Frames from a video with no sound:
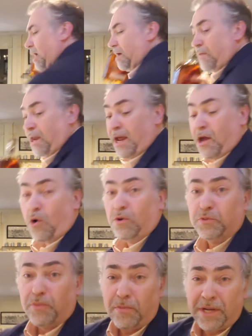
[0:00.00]
And then I
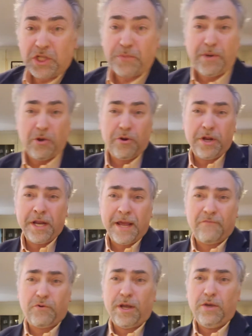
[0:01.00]
always put my spirit in
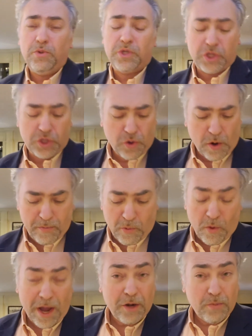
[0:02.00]
after I use a syrup.
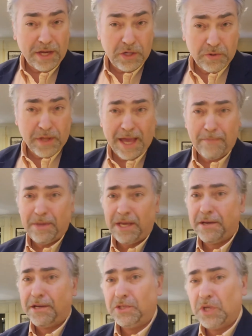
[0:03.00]
And why do I do that?
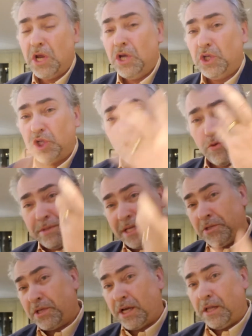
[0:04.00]
Because syrup
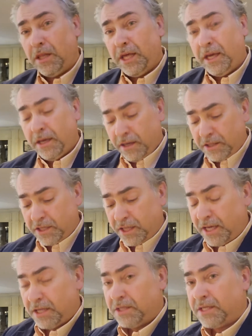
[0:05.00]
tends to cling to
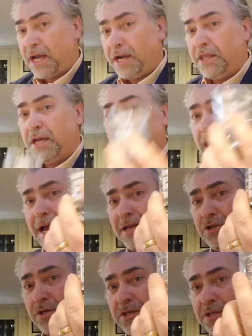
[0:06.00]
the inside of the
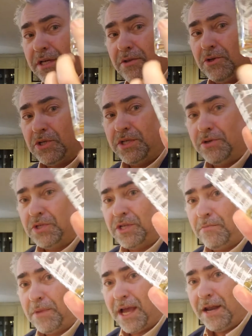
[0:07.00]
glass. You can see there's still
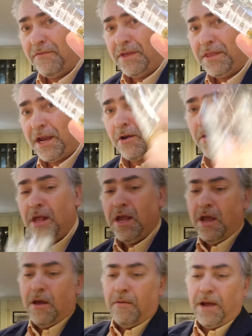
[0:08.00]
some kind of in there.
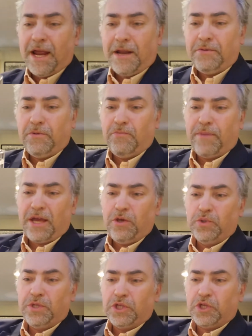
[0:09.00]
And by
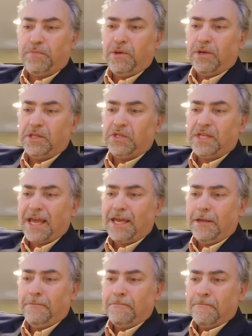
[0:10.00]
using the spirit
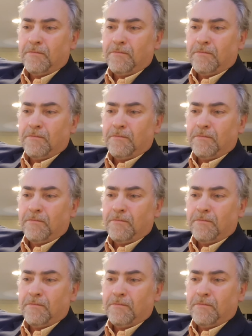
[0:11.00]
second,